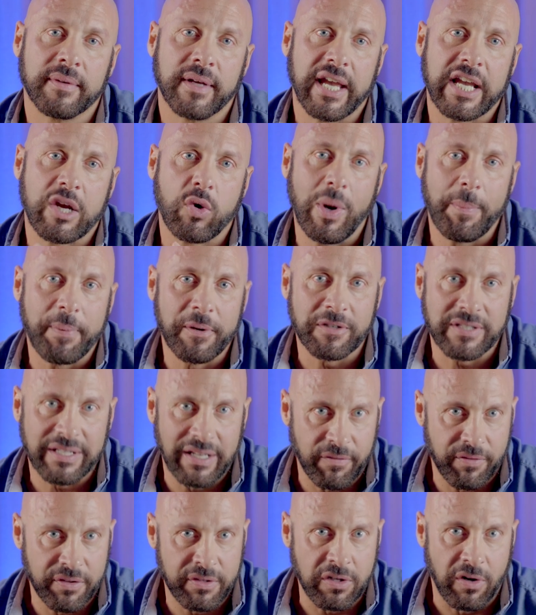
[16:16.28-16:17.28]
Equip
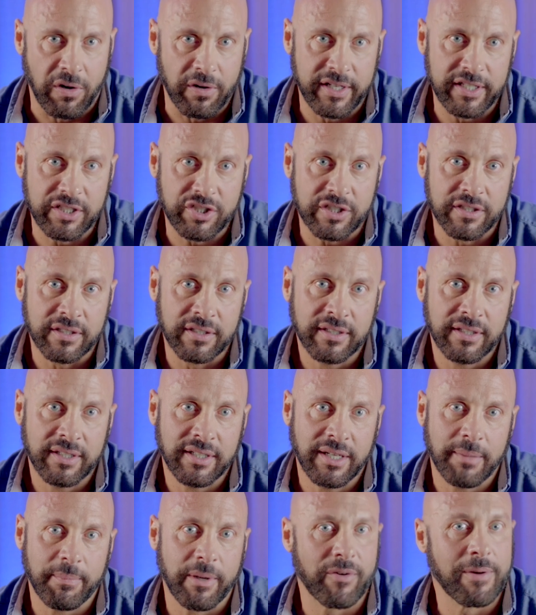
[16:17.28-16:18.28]
yourself with knowledge,
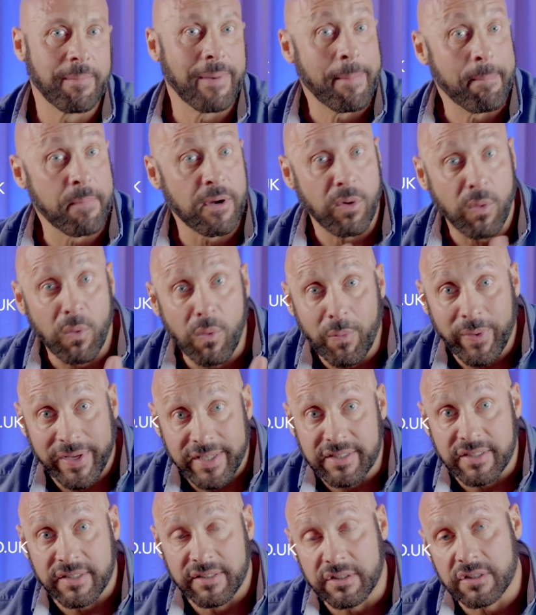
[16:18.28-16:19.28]
but remember
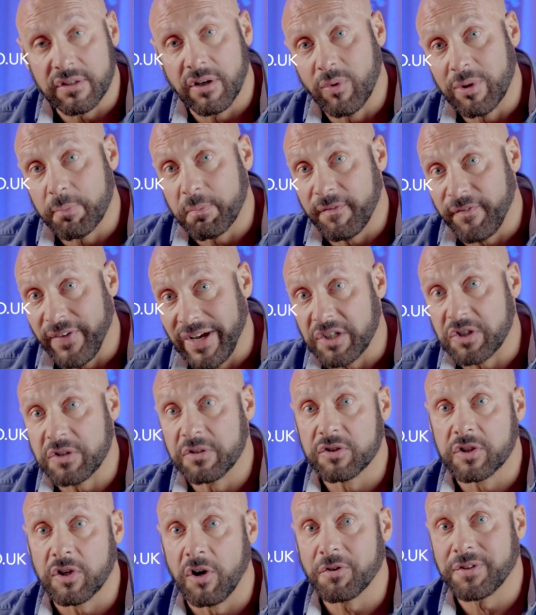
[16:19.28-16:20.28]
always consult with
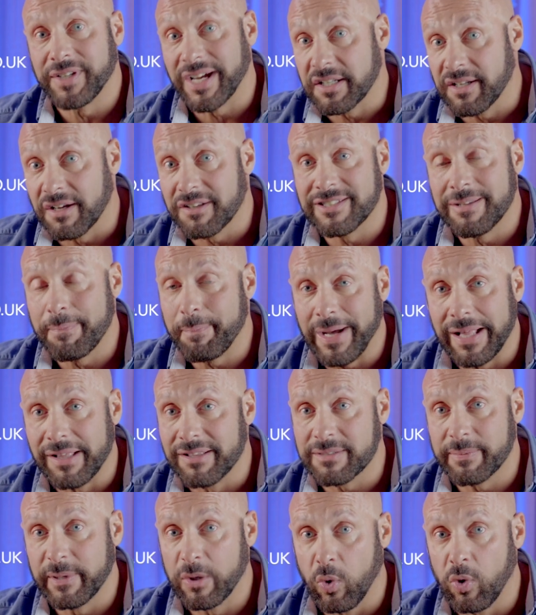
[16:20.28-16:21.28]
professionals. Contact us at
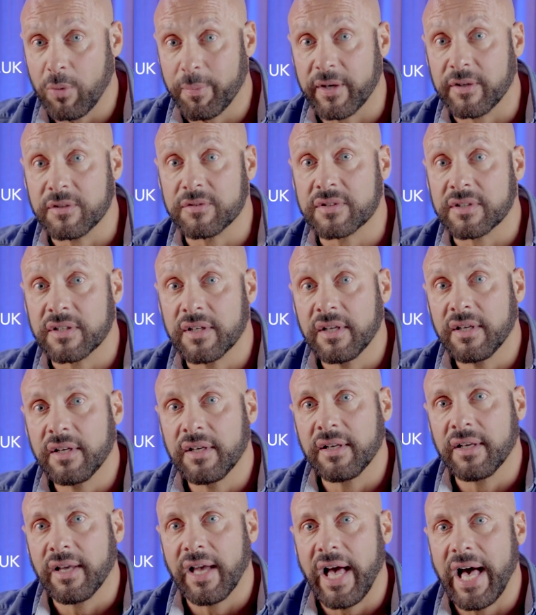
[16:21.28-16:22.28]
Balance My Hormones.
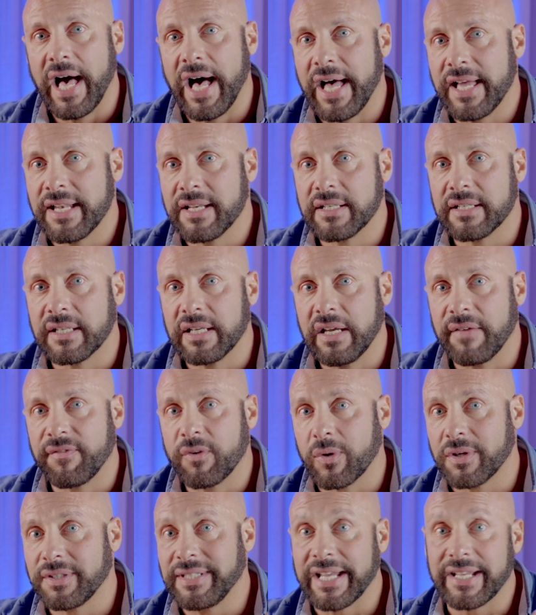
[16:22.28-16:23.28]
And if
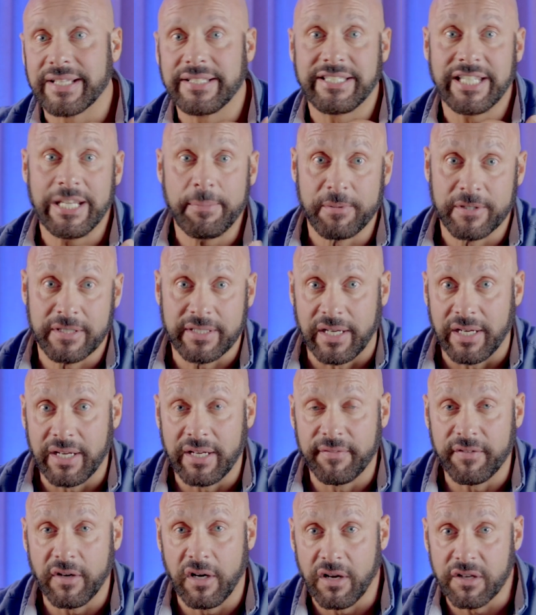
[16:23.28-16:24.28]
you want to take a deeper
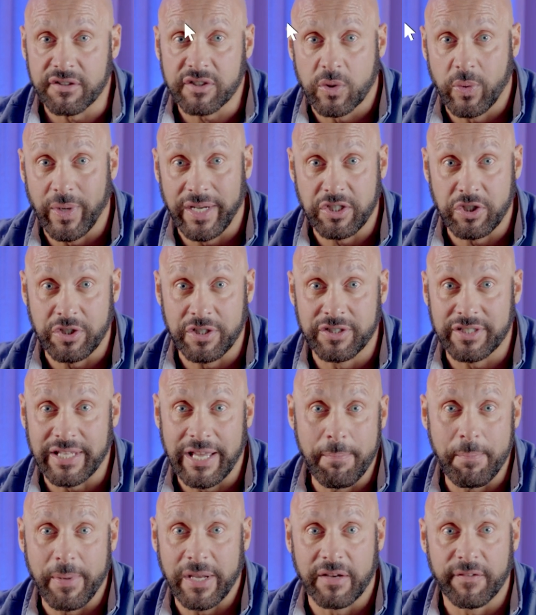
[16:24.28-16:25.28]
dive, ask questions
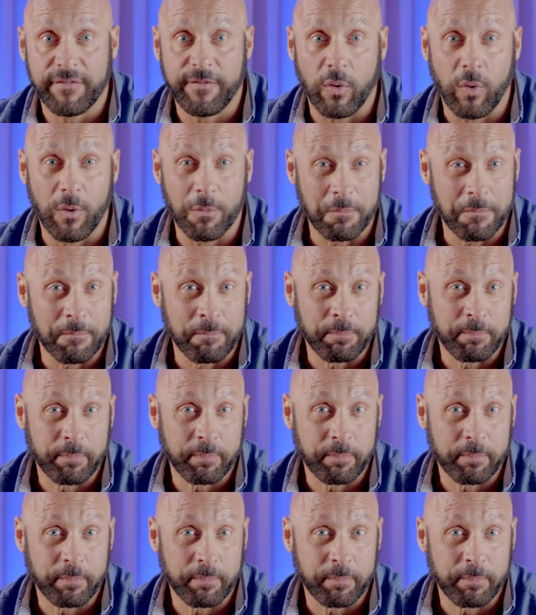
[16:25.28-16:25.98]
and be informed.